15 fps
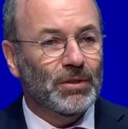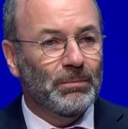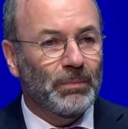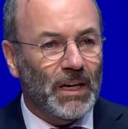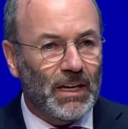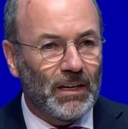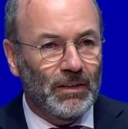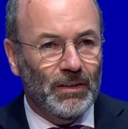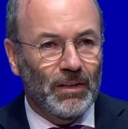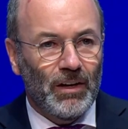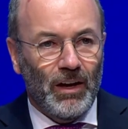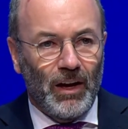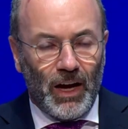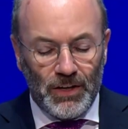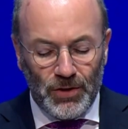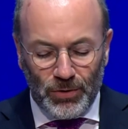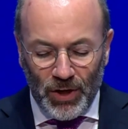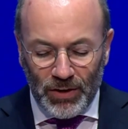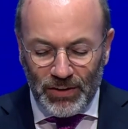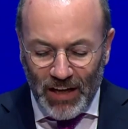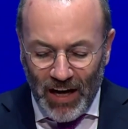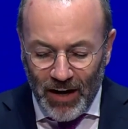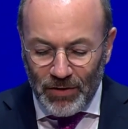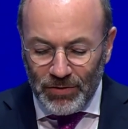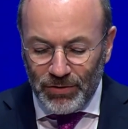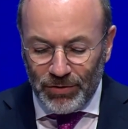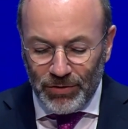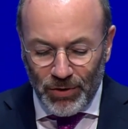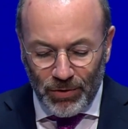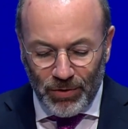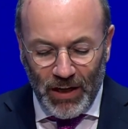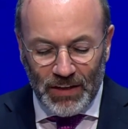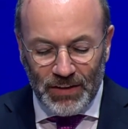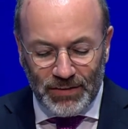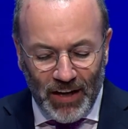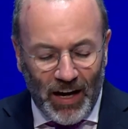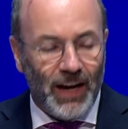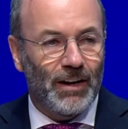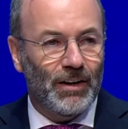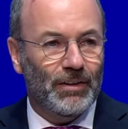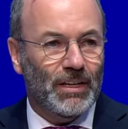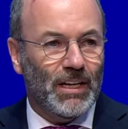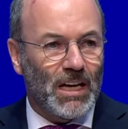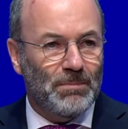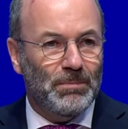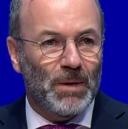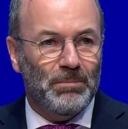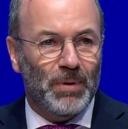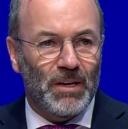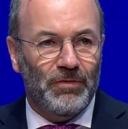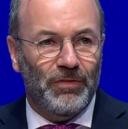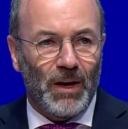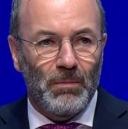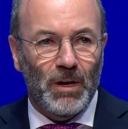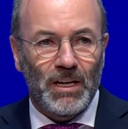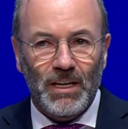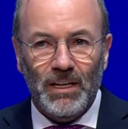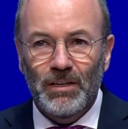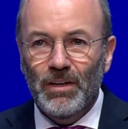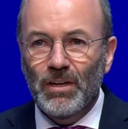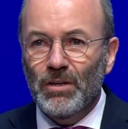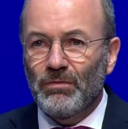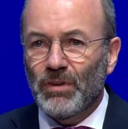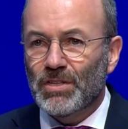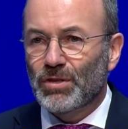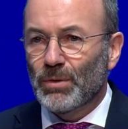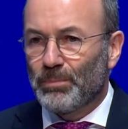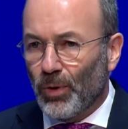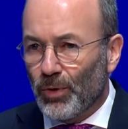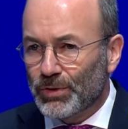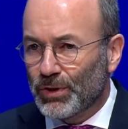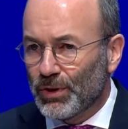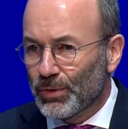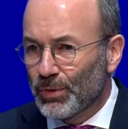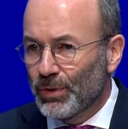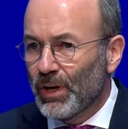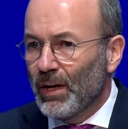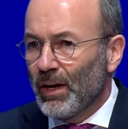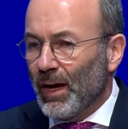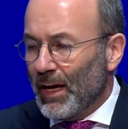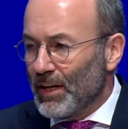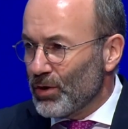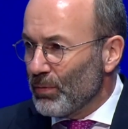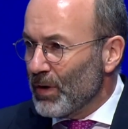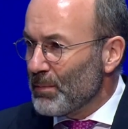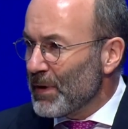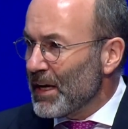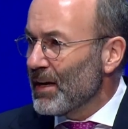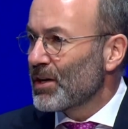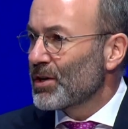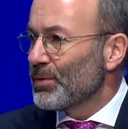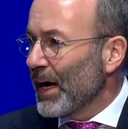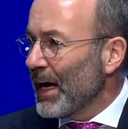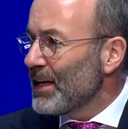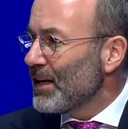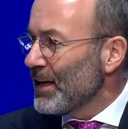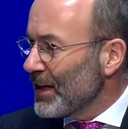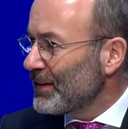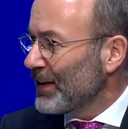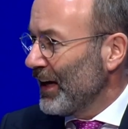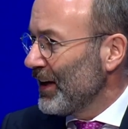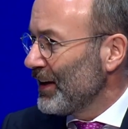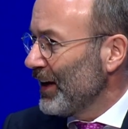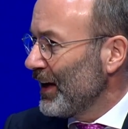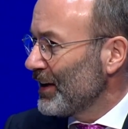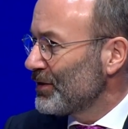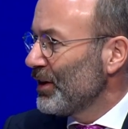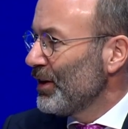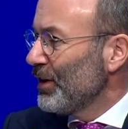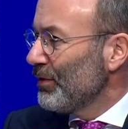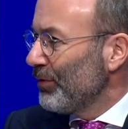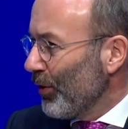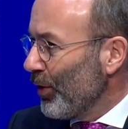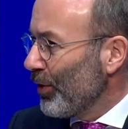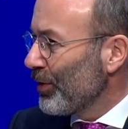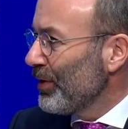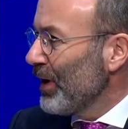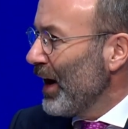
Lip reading: on me and you can count on your entire EPP family. We support you and you will be a great lead candidate for